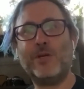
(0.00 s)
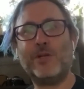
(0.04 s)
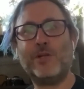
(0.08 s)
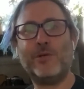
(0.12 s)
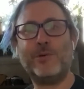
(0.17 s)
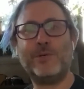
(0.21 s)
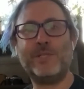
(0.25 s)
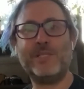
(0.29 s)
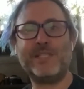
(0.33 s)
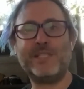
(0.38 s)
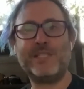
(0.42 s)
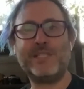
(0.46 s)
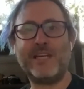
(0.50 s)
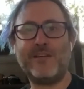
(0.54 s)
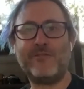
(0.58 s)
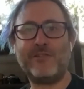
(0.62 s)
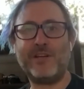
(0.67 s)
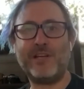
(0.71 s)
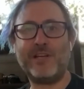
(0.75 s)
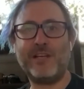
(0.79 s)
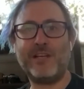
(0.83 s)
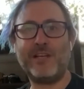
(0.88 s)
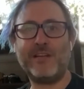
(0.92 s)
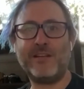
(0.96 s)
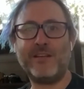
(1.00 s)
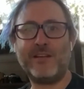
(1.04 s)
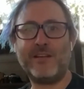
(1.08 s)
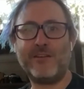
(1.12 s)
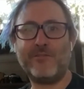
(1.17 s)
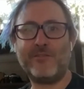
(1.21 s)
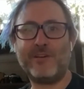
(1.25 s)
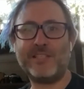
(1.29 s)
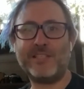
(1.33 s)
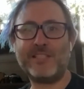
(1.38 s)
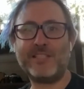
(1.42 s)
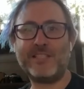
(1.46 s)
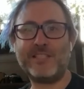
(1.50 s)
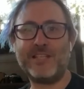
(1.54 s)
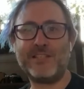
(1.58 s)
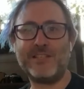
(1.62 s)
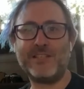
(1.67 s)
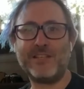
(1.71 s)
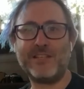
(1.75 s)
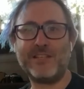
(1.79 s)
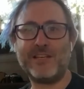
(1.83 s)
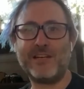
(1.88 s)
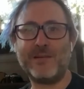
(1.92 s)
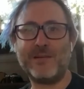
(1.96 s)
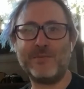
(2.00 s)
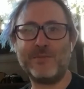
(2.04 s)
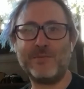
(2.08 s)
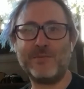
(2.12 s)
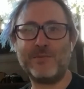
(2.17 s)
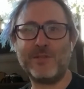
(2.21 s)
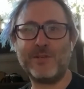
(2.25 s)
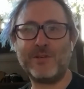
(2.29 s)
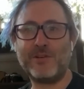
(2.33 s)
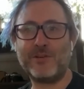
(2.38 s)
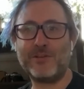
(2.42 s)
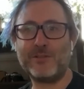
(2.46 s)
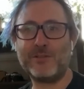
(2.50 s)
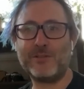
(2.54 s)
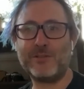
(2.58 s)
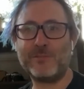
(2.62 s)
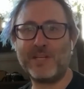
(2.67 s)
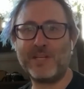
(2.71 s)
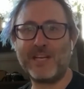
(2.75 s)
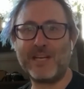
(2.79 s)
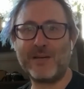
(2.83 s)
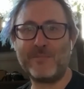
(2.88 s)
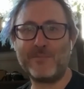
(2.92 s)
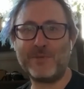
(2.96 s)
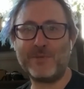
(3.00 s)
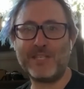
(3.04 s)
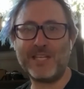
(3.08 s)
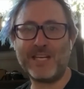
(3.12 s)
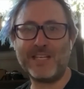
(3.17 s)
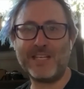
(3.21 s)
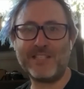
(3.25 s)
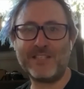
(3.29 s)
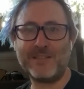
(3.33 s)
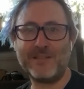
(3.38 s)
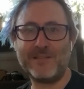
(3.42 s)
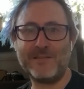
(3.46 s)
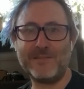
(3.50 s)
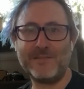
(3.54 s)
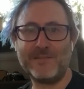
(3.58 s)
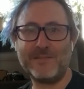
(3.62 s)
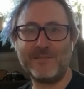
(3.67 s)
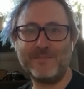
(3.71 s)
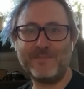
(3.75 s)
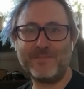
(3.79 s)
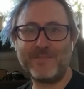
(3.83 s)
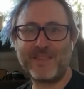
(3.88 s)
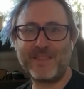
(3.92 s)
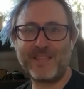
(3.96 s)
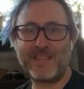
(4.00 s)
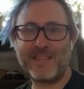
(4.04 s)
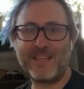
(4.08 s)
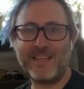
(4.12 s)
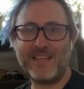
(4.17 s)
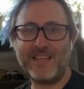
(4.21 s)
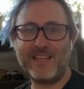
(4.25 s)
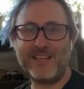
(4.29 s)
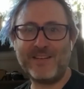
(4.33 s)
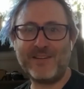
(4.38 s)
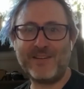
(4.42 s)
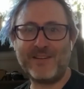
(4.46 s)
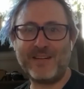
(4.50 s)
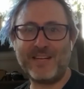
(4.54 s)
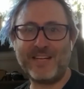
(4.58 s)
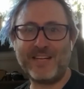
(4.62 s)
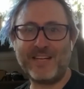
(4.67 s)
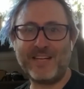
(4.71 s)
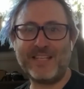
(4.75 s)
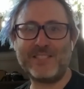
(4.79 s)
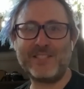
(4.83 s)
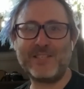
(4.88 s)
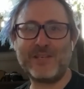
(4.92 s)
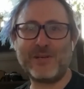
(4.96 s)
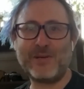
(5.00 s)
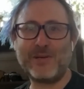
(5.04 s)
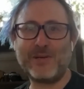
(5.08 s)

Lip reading: McLuhan said, every extension comes with a corresponding amputation. And